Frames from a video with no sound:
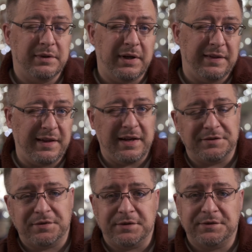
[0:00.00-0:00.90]
And the
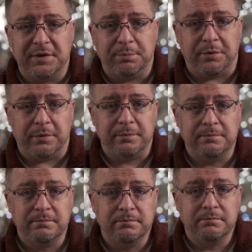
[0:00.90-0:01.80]
answer is simple.
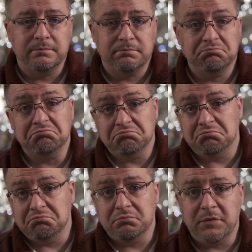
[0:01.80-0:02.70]

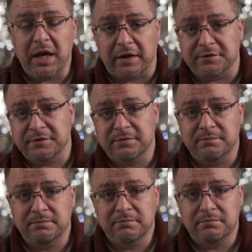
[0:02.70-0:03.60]
Yes.
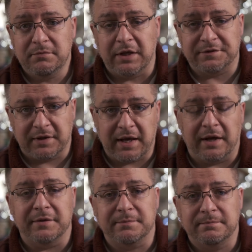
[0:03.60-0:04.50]
Yes, it can.